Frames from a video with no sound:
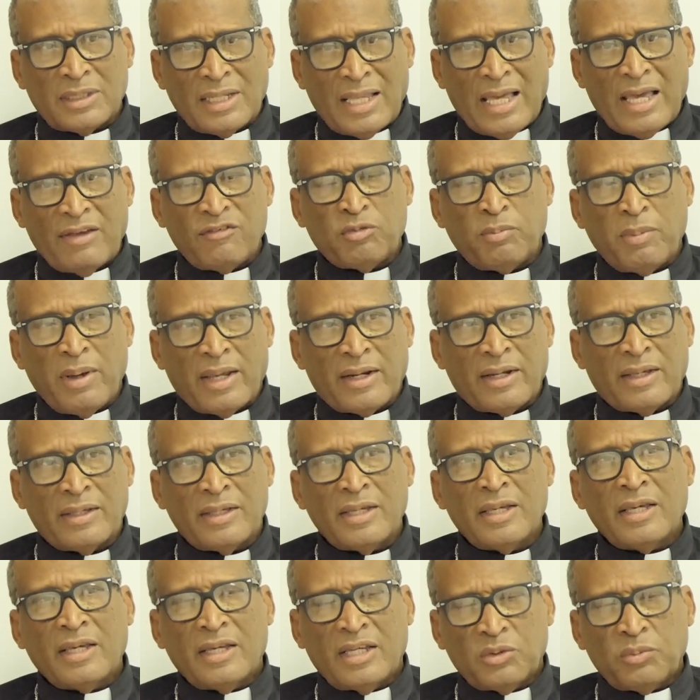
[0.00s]
lives better
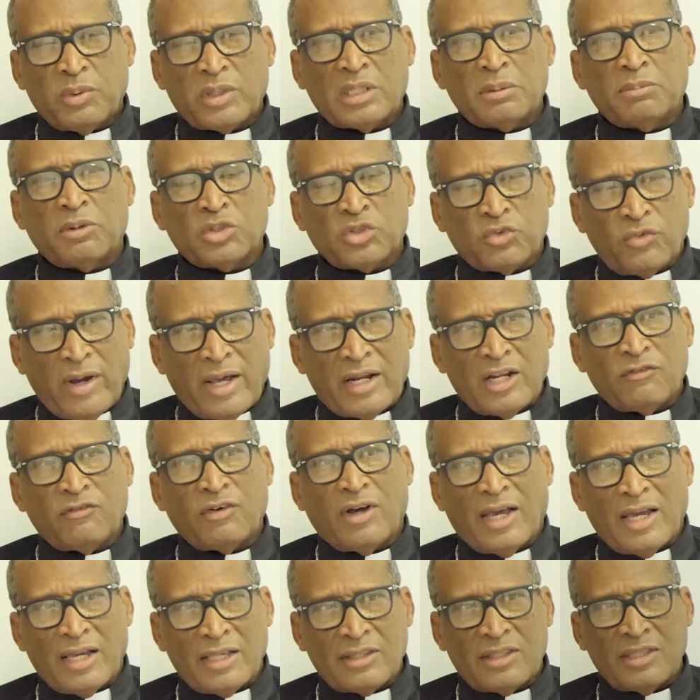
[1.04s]
is one of the most
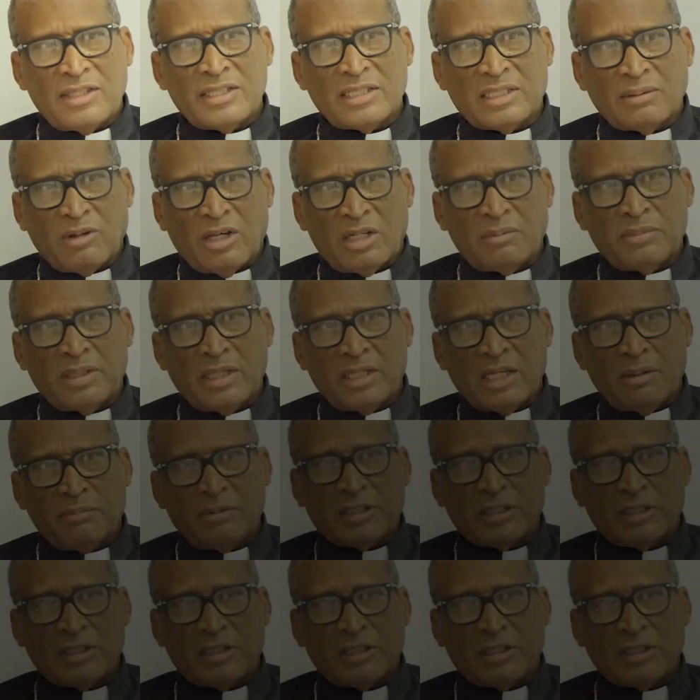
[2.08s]
gratifying things about being a